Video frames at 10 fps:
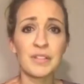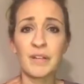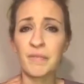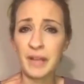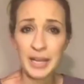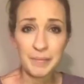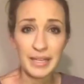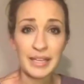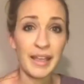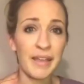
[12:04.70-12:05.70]

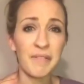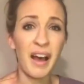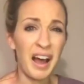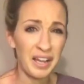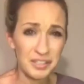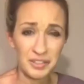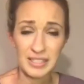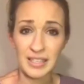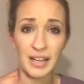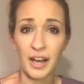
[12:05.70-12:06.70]
family gave
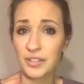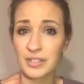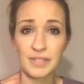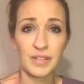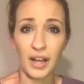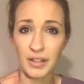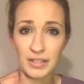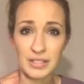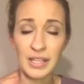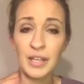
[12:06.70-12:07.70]
hundreds and hundreds of
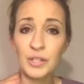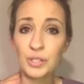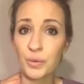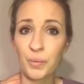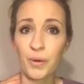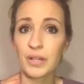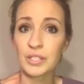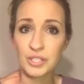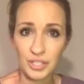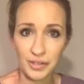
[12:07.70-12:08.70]
dollars
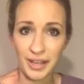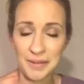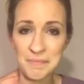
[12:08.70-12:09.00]
towards Judah.